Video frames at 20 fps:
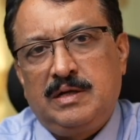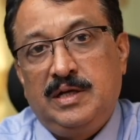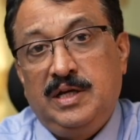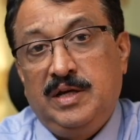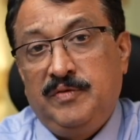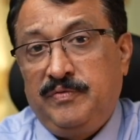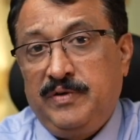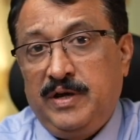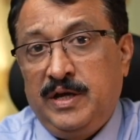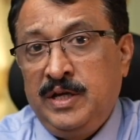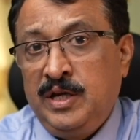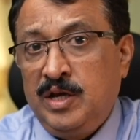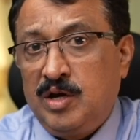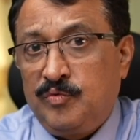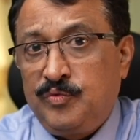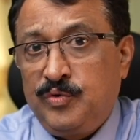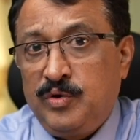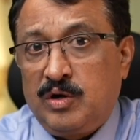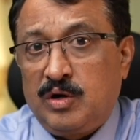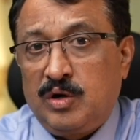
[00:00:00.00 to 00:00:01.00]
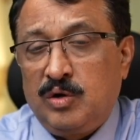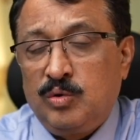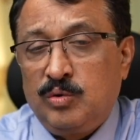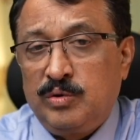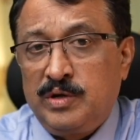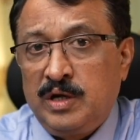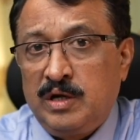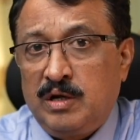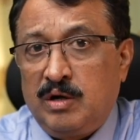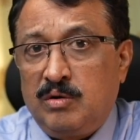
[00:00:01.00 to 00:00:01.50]
if any of you are
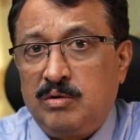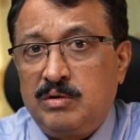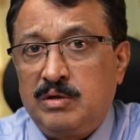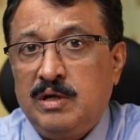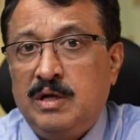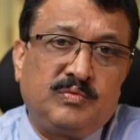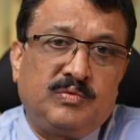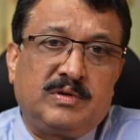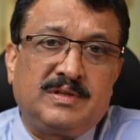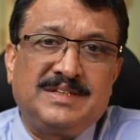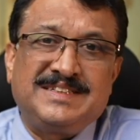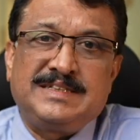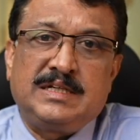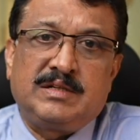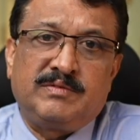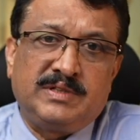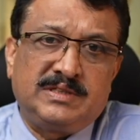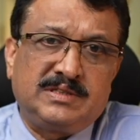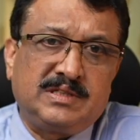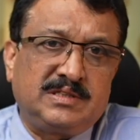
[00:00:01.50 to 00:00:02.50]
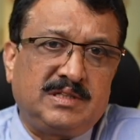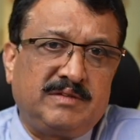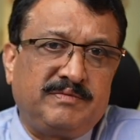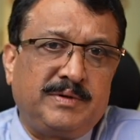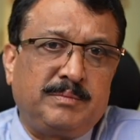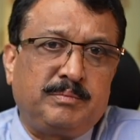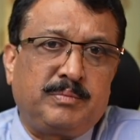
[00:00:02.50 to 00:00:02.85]
looking out for the services of a